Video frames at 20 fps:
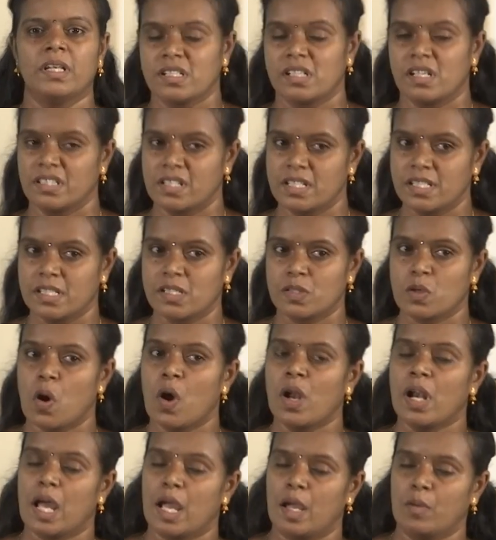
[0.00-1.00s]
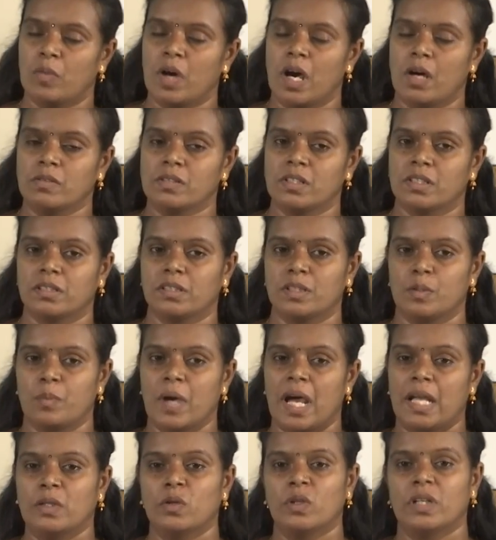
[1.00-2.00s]
This is all about the
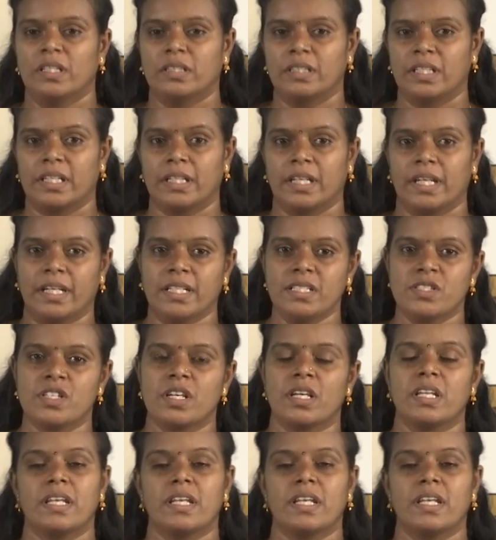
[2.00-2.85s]
Paleolithic age.